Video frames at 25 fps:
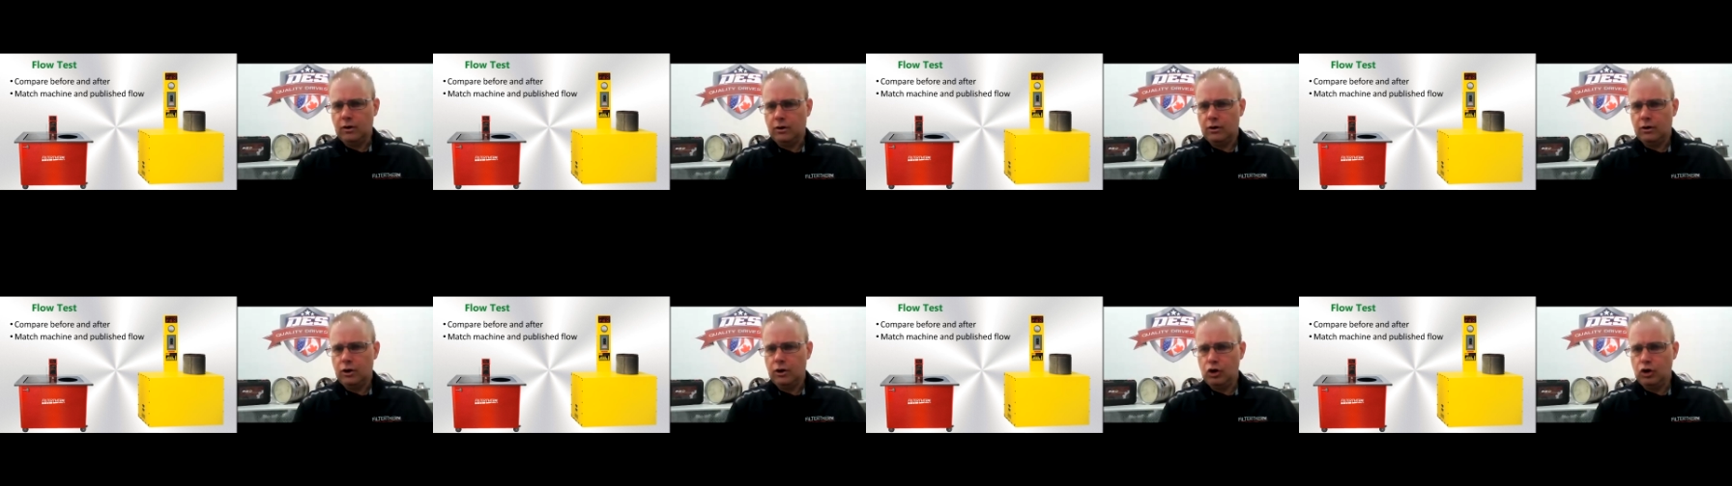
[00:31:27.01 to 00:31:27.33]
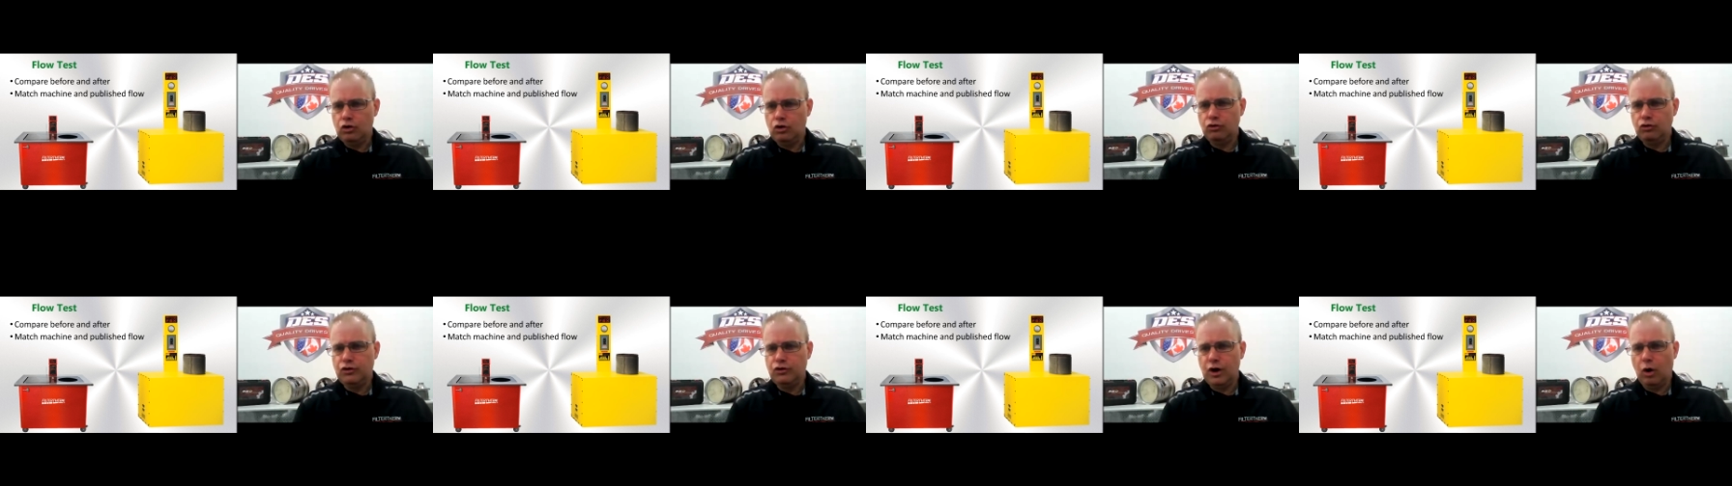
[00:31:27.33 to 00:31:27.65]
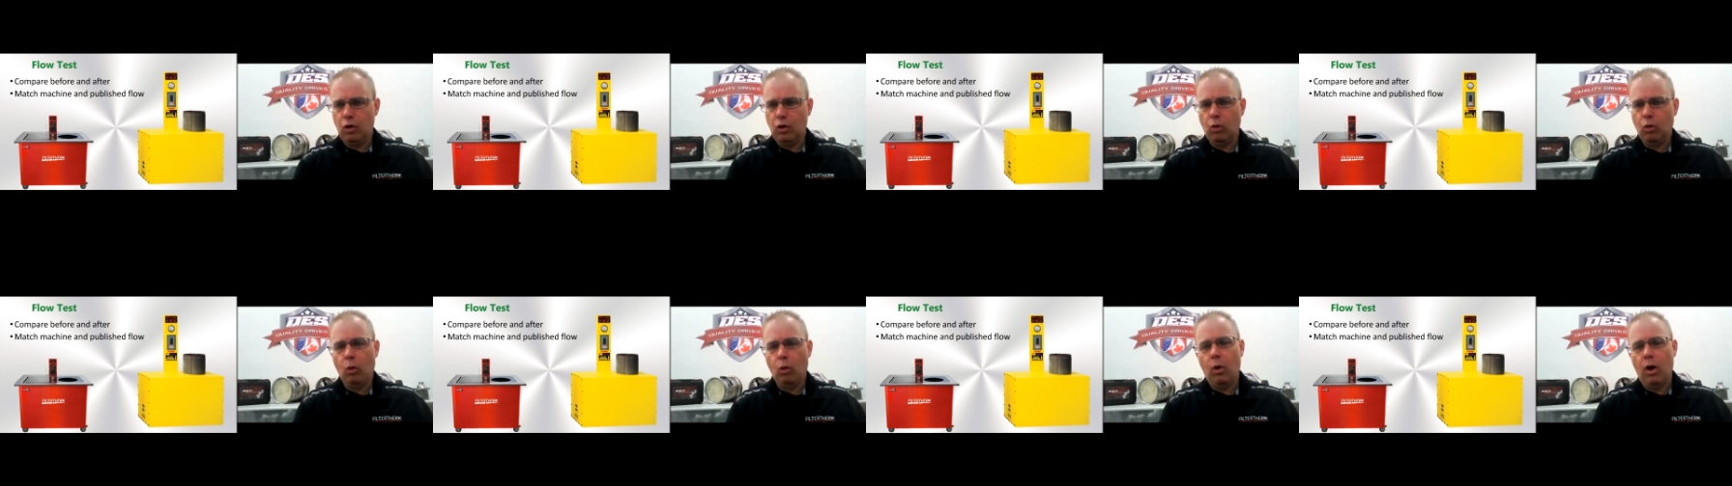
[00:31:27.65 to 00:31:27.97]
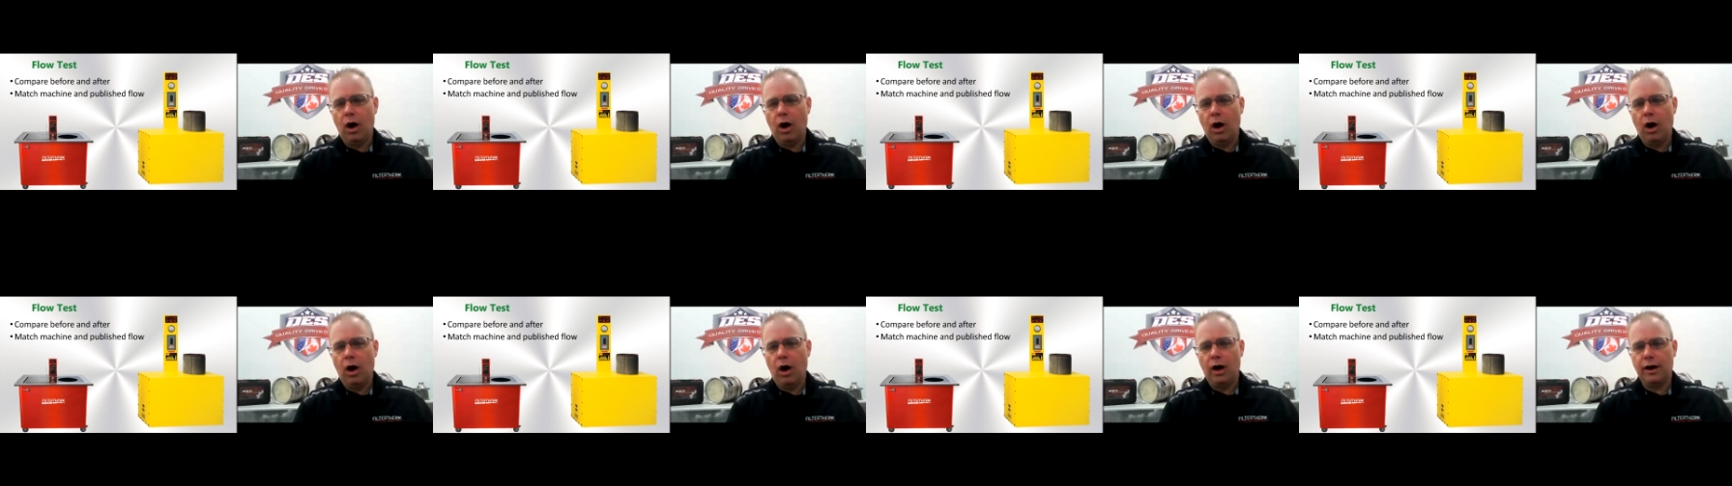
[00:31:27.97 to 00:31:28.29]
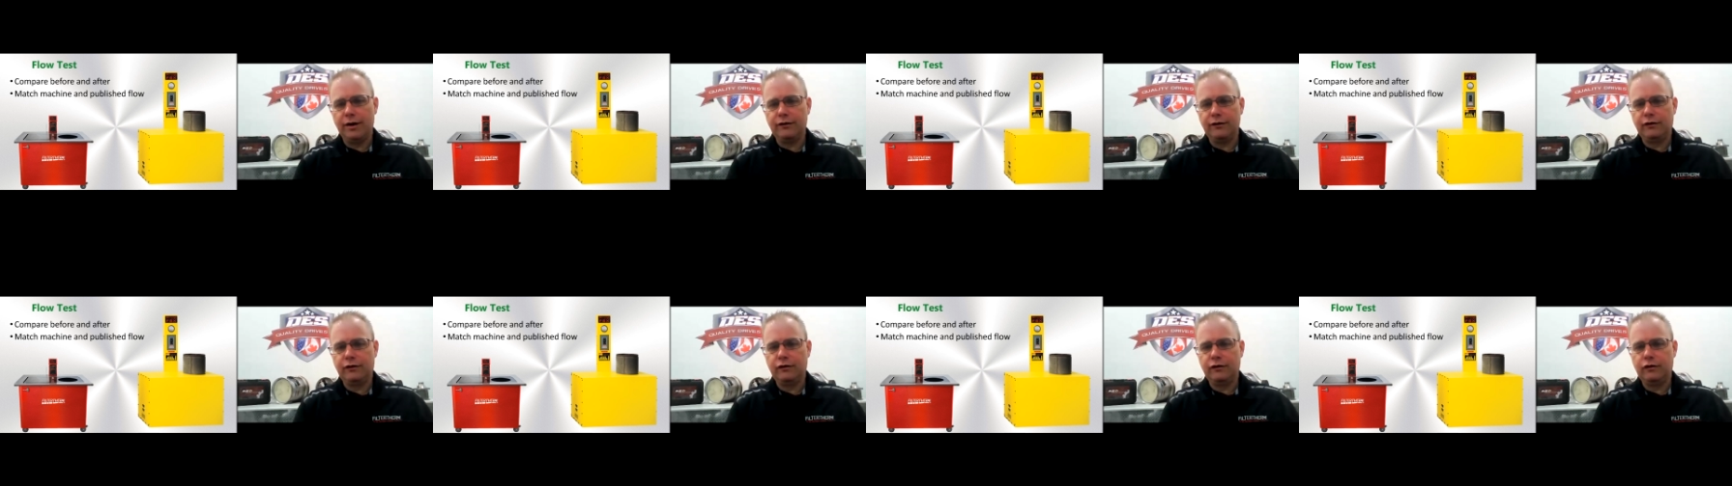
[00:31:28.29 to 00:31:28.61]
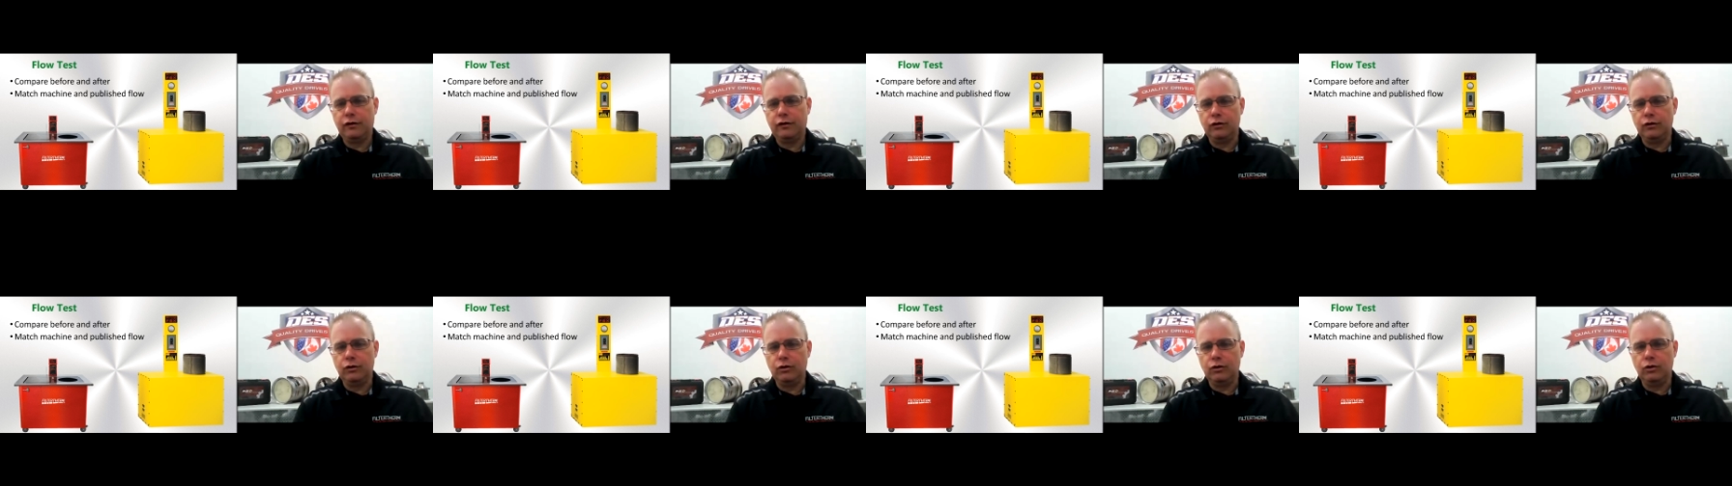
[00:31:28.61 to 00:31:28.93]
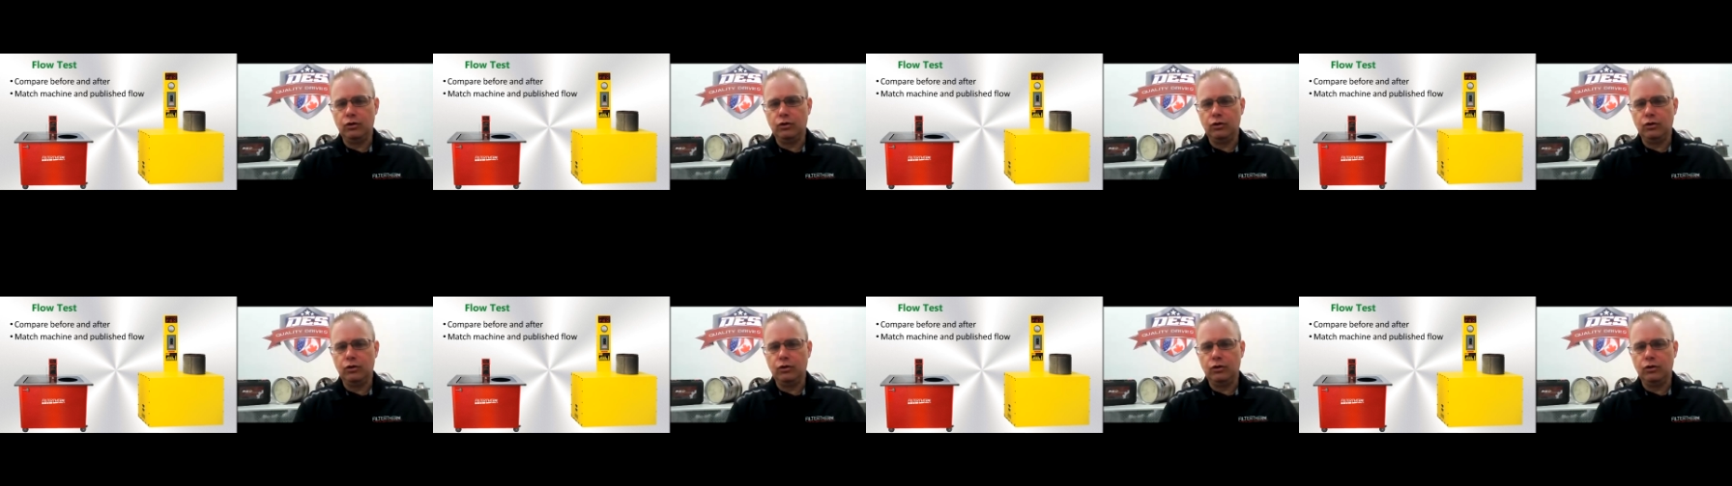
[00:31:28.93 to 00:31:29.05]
You don't want to